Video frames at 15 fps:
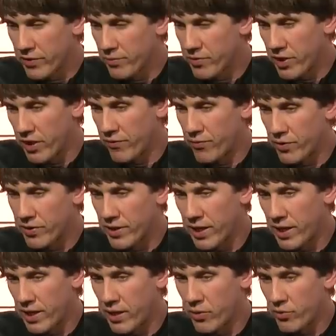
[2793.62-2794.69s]
some stuff with
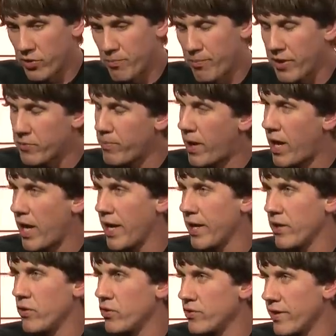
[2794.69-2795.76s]
uh, with Best Buy
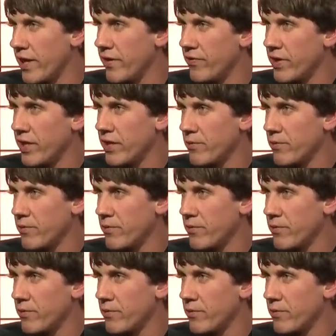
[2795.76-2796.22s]
and Old Navy,